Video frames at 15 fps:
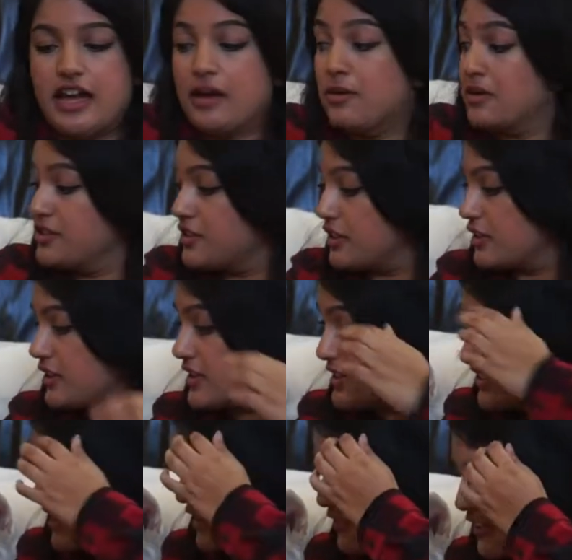Now to the good
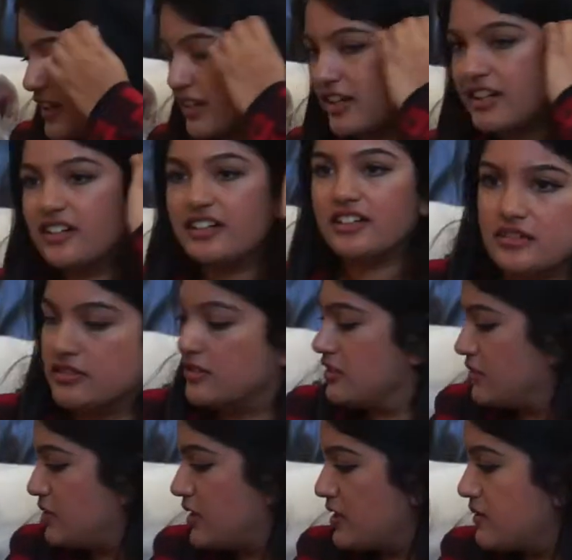stuff, huh?
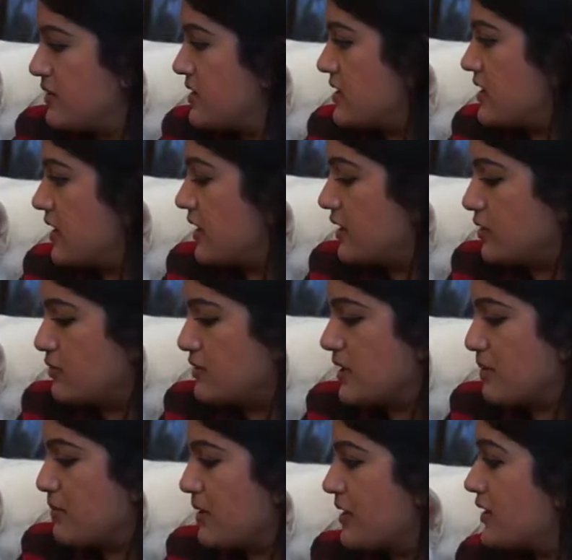Can't even see you,
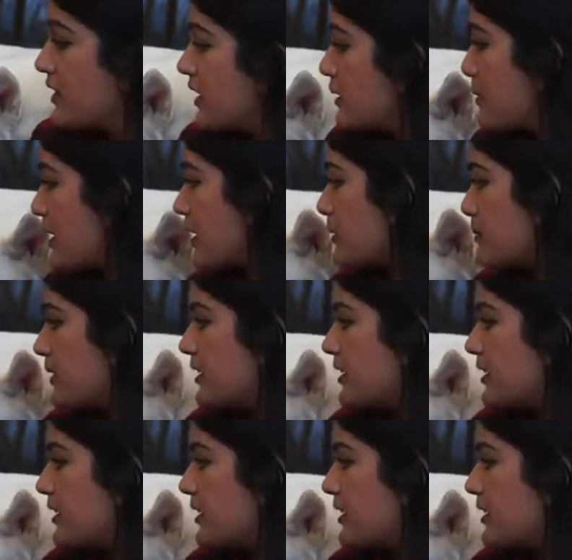Simba. Get back up